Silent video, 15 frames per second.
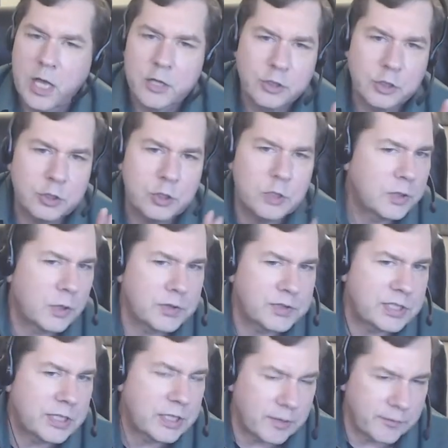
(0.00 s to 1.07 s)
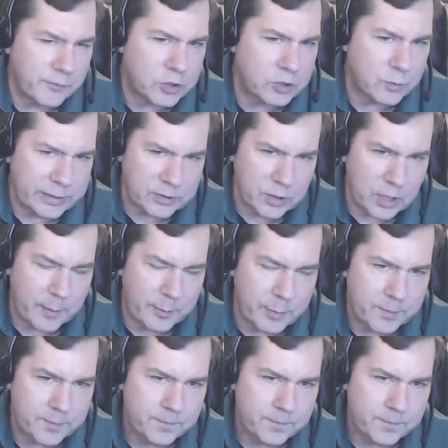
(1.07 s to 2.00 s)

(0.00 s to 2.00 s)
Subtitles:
you don't see a conversion rate drop.